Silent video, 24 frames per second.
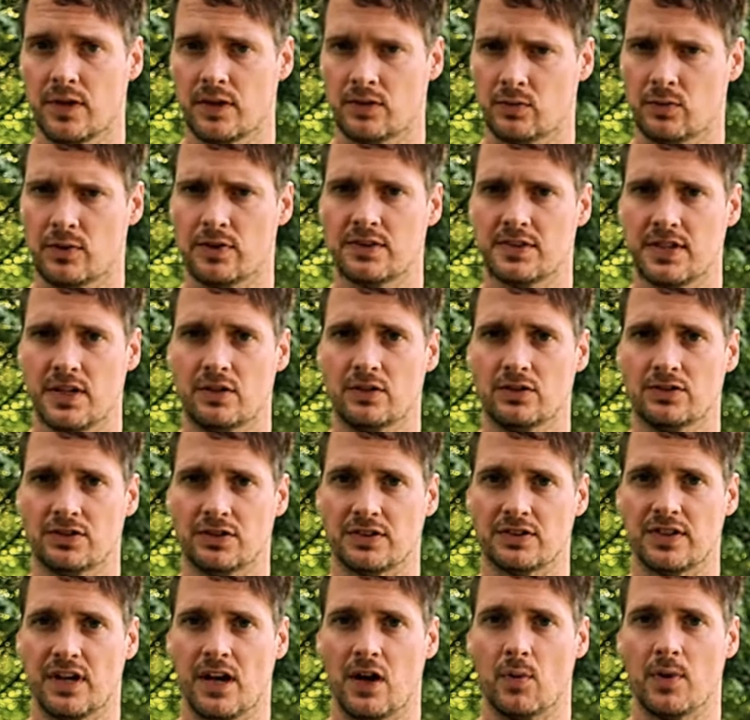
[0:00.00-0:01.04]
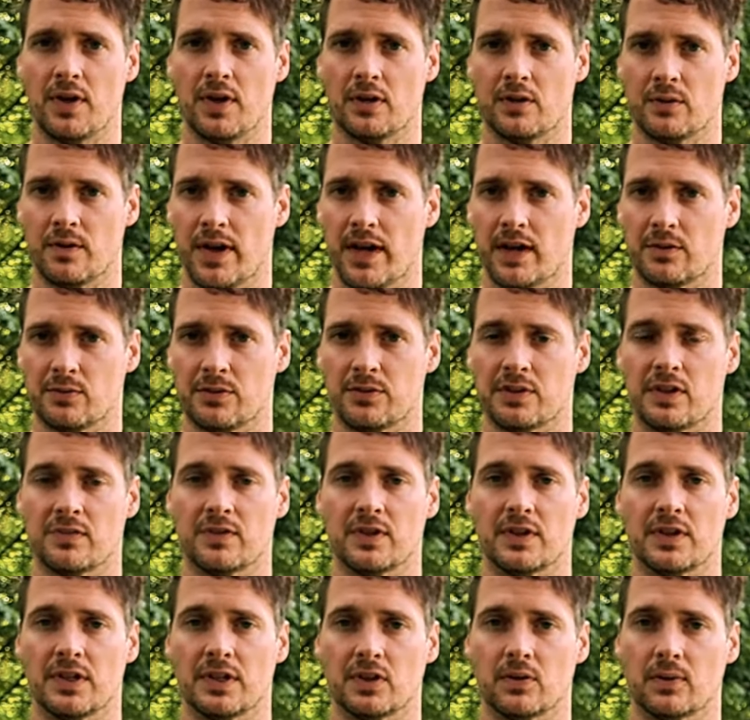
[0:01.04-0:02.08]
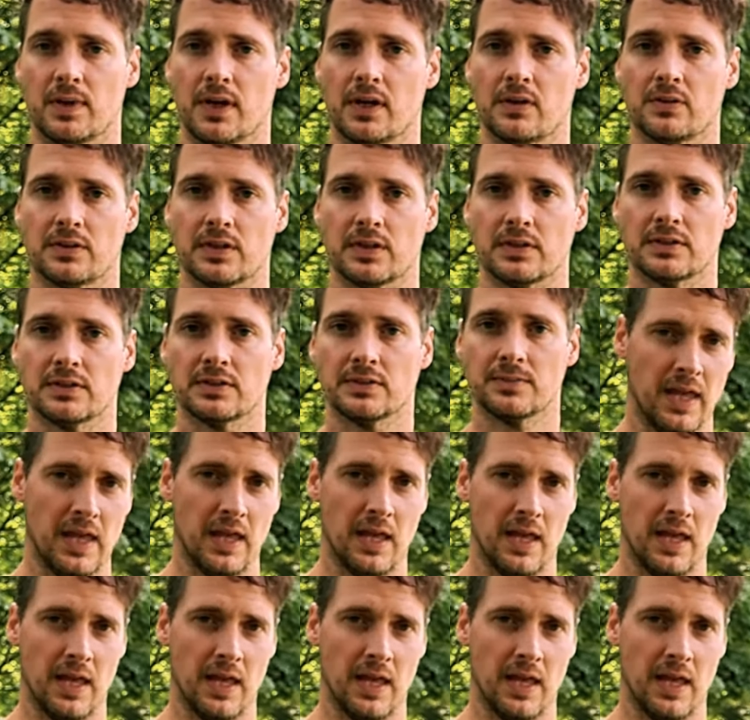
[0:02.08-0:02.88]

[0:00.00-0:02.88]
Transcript: It's what tells us how we interact with everything around us.